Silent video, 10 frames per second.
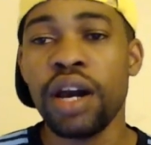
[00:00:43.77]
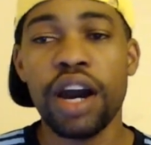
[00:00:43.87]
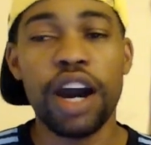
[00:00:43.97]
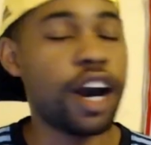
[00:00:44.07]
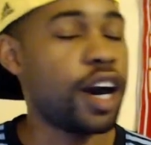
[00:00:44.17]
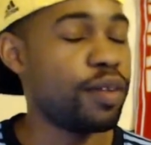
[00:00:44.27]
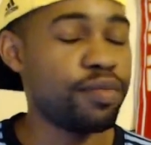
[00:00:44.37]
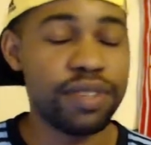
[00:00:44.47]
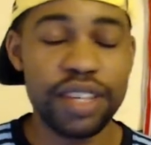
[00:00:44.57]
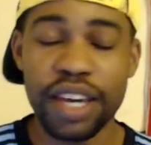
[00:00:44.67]

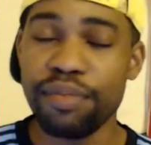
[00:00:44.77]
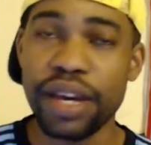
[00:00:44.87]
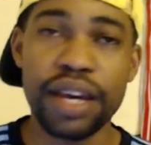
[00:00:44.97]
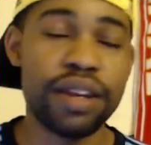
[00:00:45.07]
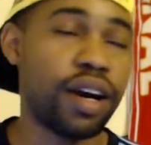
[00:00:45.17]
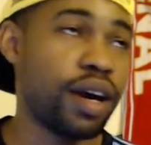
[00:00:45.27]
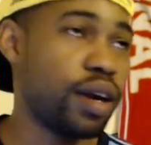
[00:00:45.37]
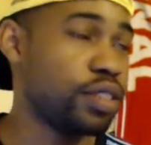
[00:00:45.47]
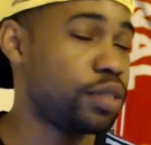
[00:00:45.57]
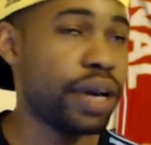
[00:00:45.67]
um, yeah, man, uh,
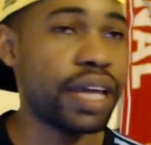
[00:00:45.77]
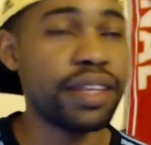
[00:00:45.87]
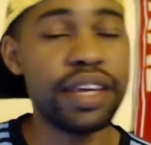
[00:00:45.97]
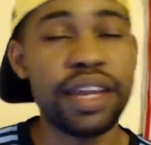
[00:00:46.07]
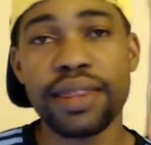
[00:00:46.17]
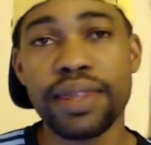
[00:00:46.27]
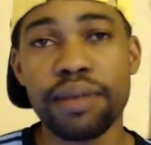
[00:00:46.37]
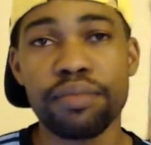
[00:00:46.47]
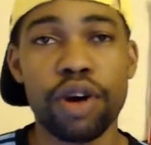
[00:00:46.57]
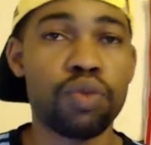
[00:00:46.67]
Japan did their thing,
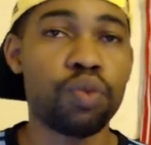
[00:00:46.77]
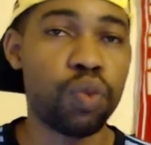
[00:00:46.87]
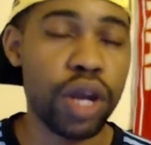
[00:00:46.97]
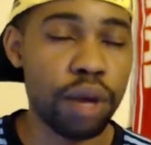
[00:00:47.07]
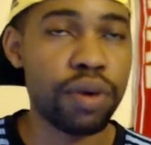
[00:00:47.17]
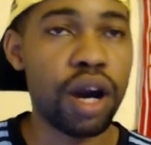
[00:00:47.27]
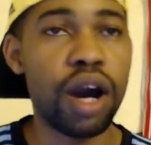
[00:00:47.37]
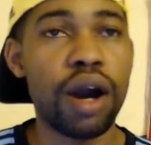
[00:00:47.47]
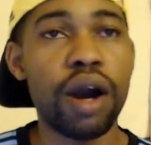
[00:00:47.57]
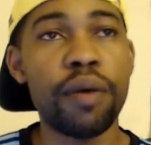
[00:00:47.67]
bro. Went up,
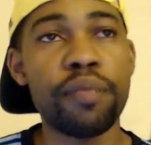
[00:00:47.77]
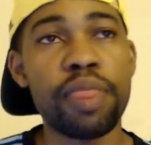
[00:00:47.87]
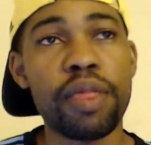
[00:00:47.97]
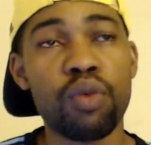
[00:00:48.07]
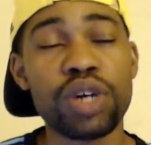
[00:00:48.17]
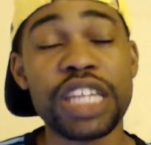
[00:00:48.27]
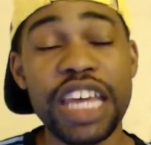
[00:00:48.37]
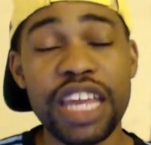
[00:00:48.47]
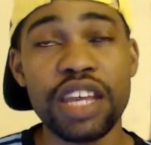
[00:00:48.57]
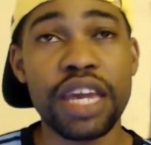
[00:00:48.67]
um, was
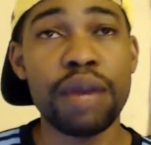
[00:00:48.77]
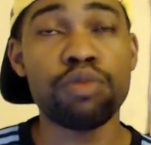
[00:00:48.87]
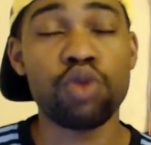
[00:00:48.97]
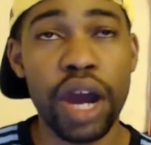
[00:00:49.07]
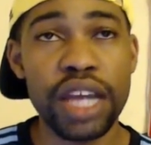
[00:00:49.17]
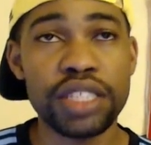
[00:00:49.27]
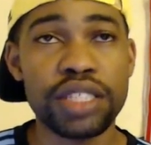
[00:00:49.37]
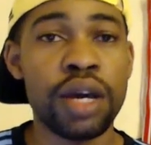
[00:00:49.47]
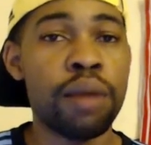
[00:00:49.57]
leading the game twice.